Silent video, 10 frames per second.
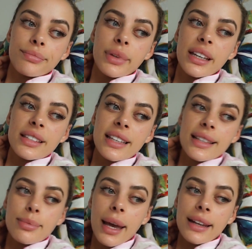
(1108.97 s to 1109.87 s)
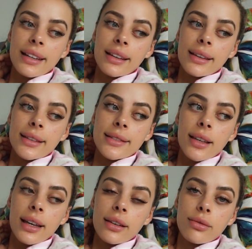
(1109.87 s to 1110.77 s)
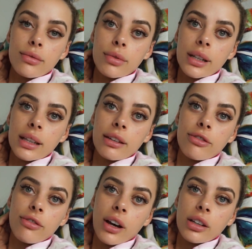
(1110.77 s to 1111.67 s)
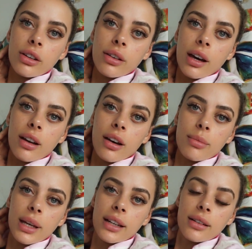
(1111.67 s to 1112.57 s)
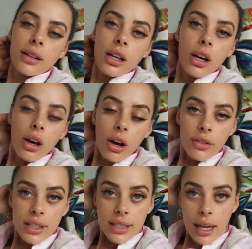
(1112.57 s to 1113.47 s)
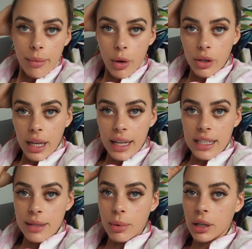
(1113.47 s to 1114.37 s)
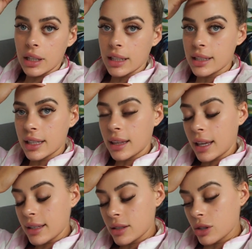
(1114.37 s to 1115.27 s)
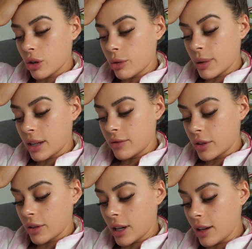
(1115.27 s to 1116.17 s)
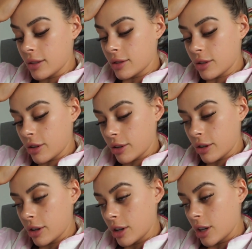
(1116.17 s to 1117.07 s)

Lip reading: Because these painkillers like really fuck your gut up, and obviously I'm on antibiotics and they're so bad for your gut, so